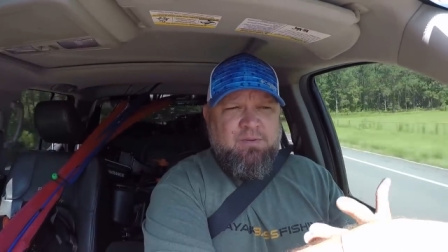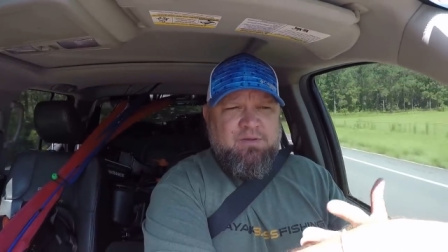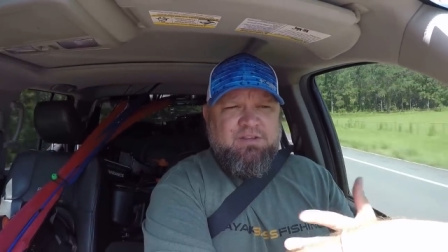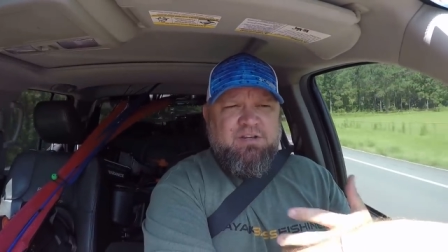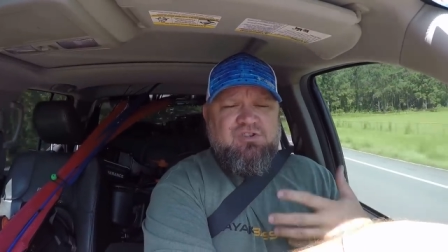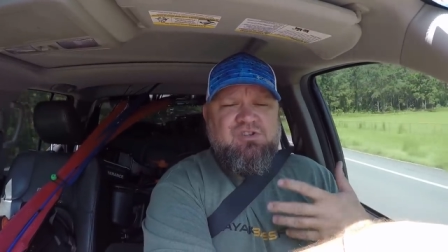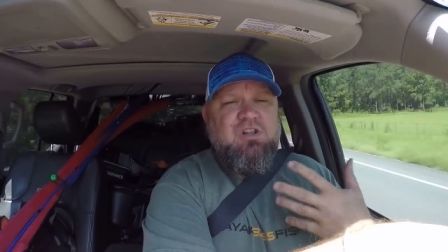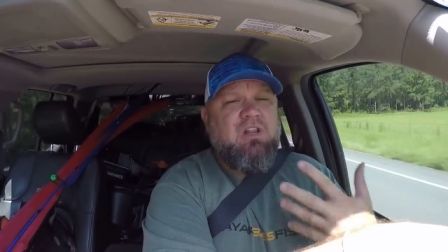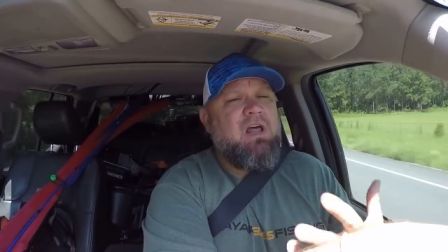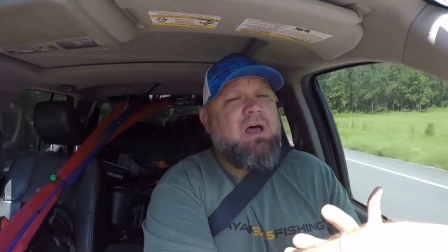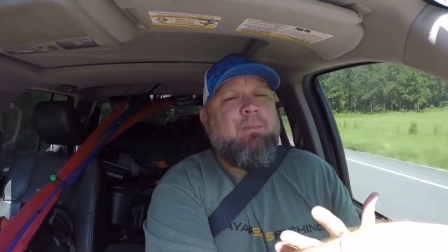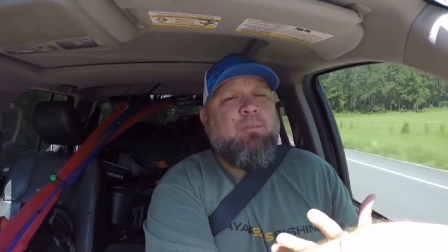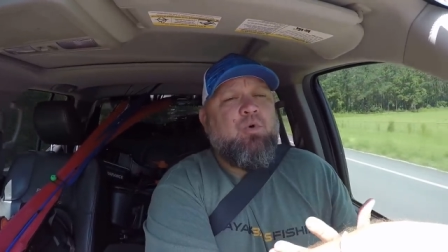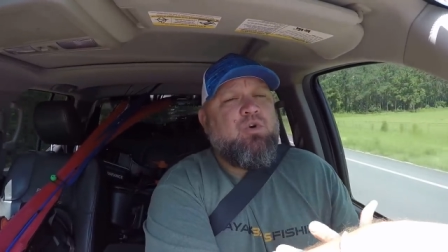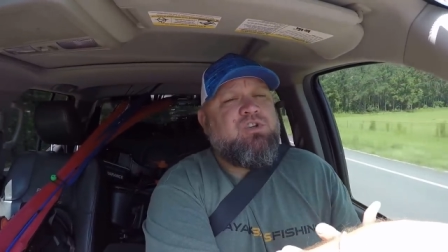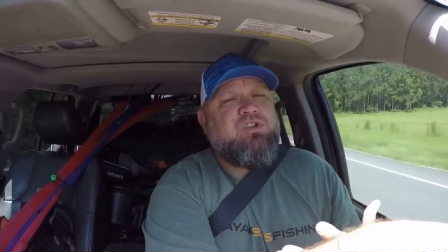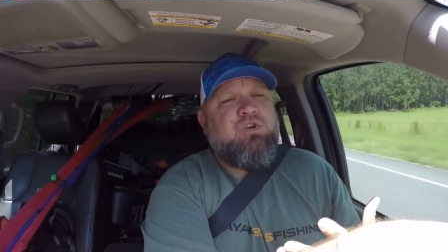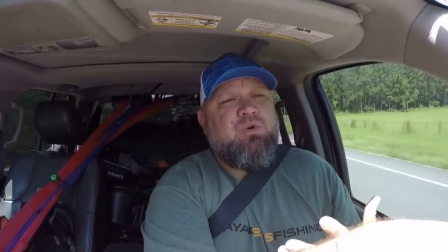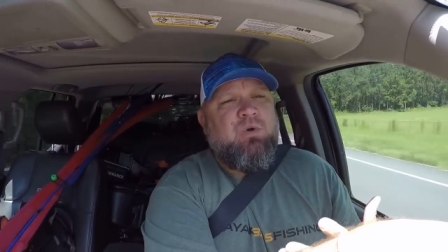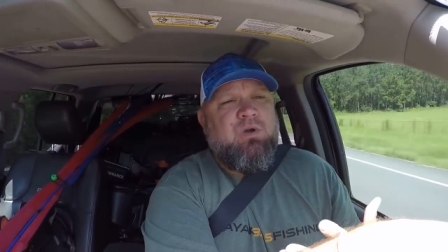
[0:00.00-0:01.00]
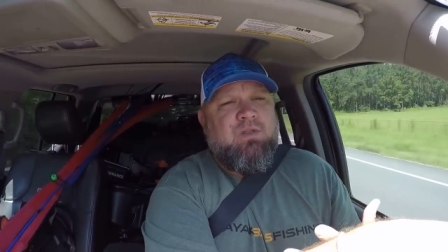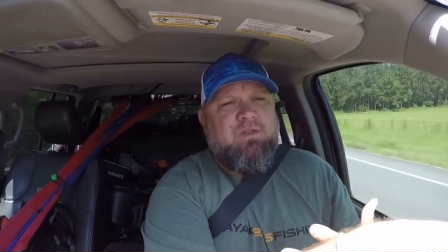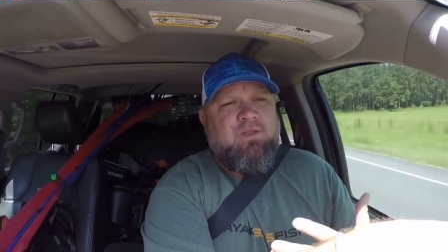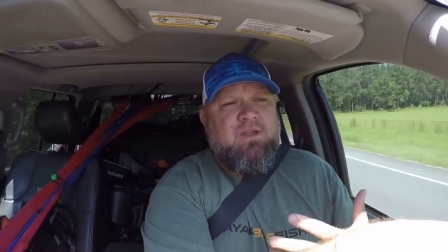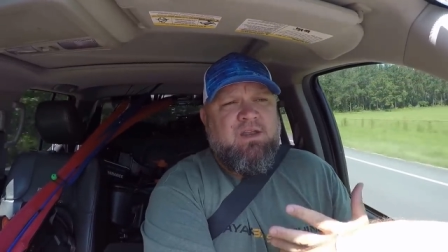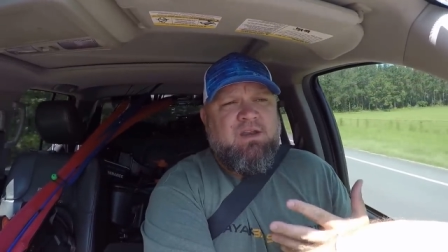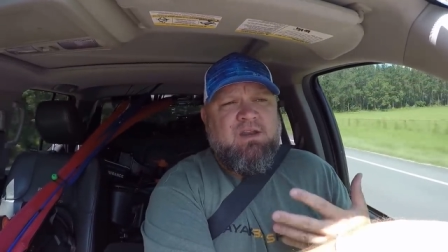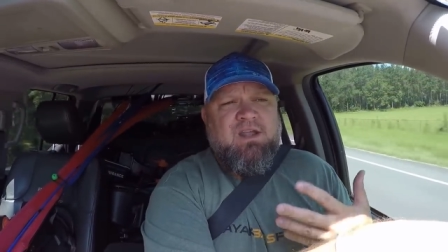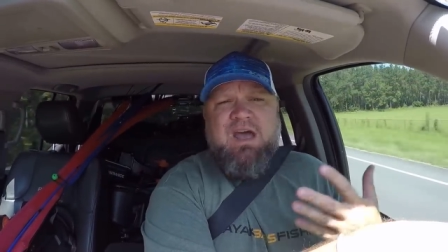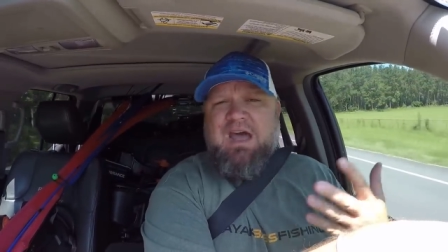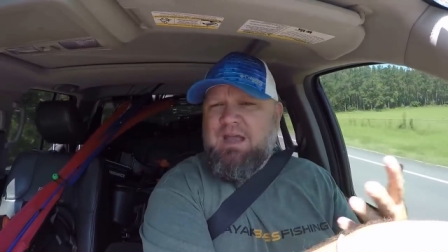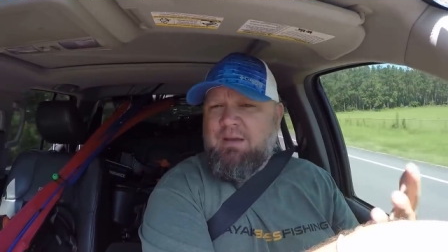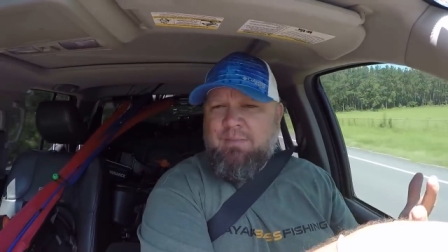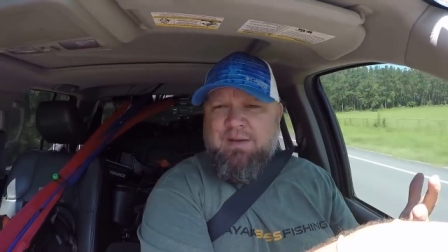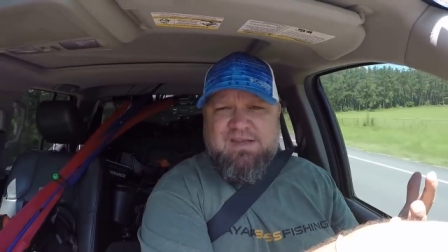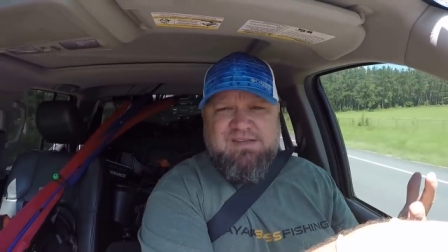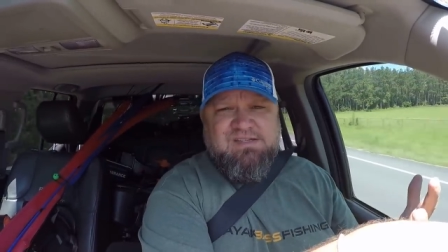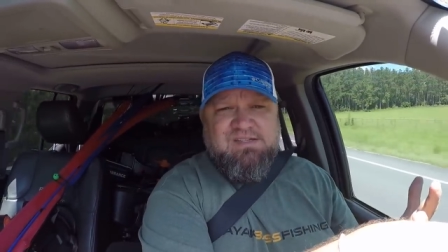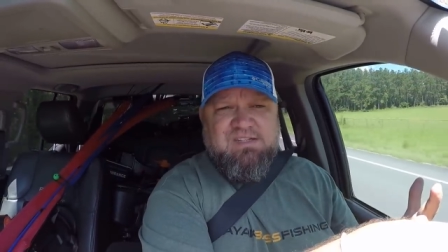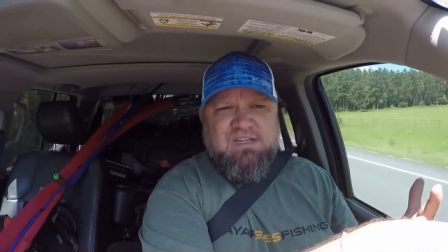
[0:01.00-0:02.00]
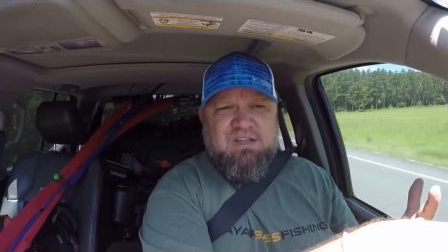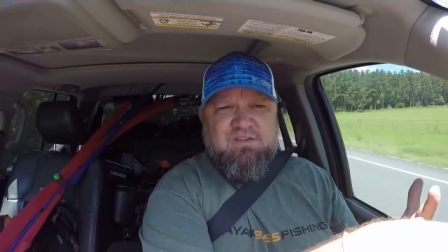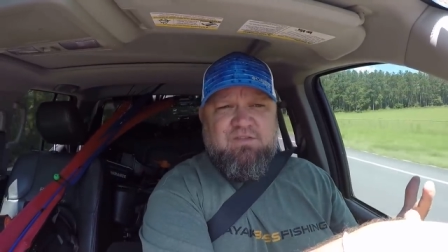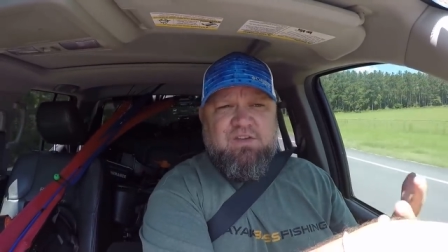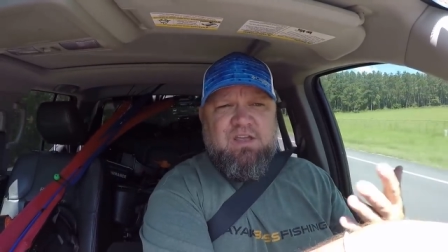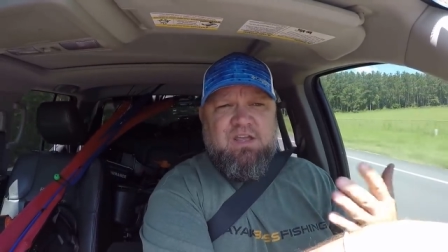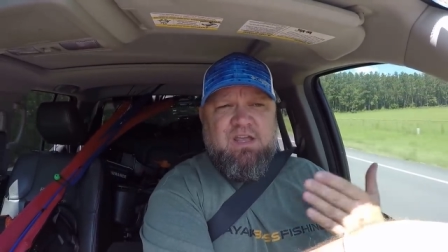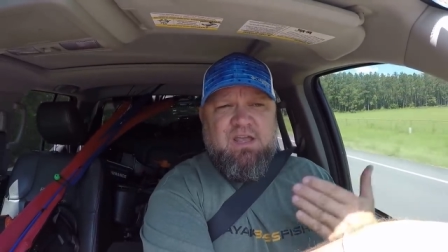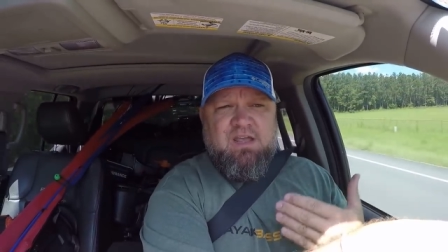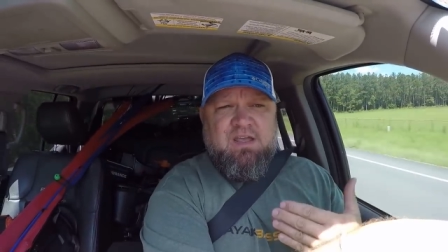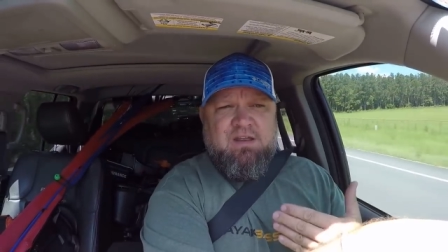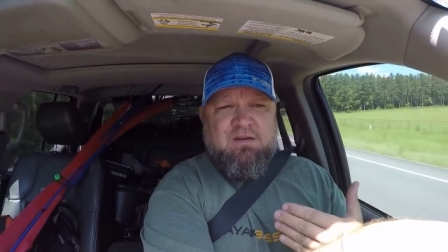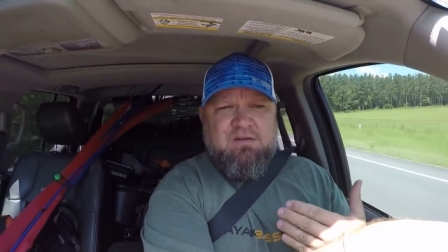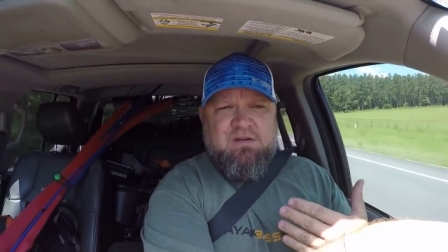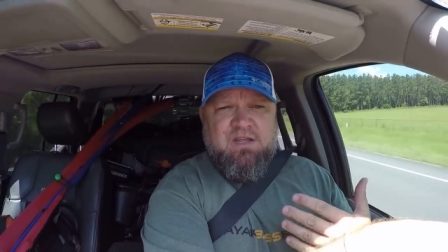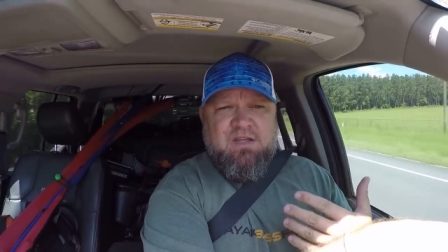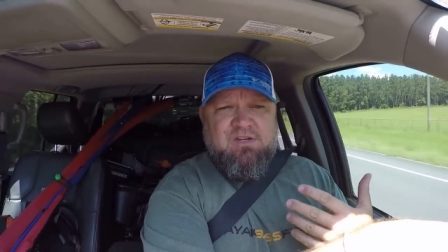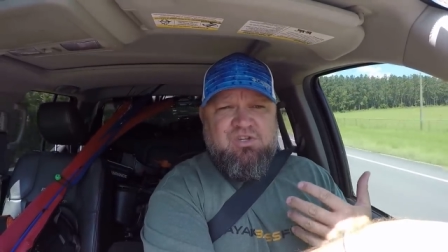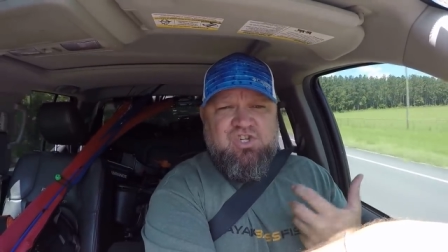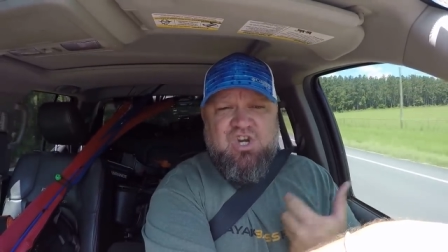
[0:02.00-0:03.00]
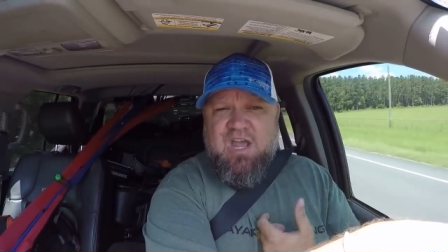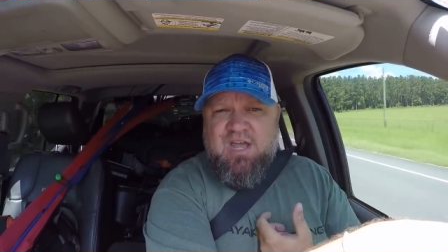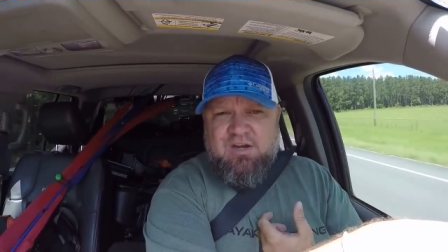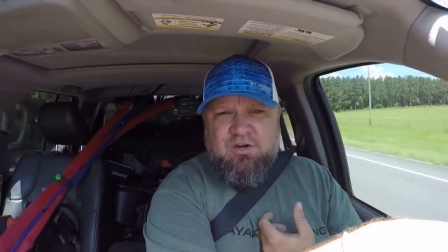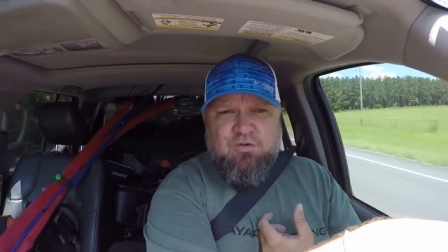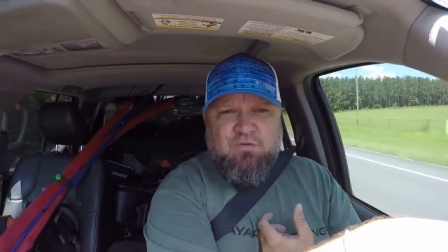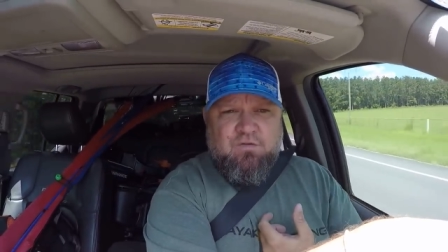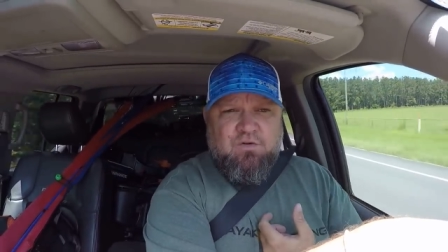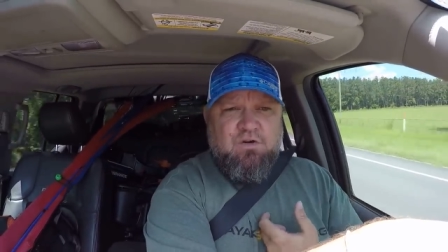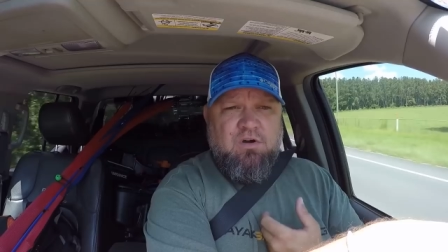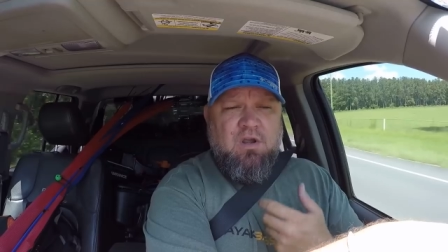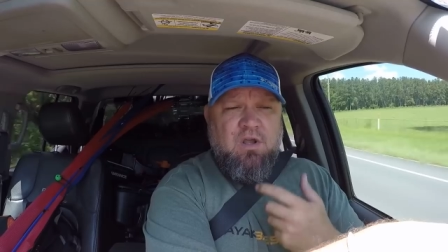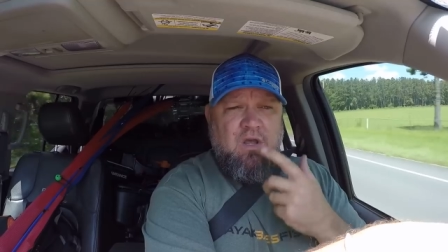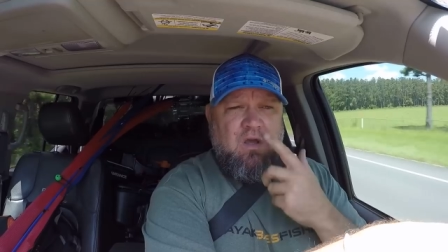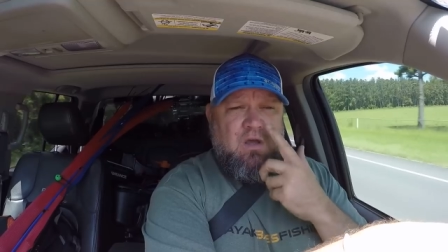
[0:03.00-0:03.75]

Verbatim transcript: but there's a lot more to it than Kayak Bass and T V and, and Chad Hoover.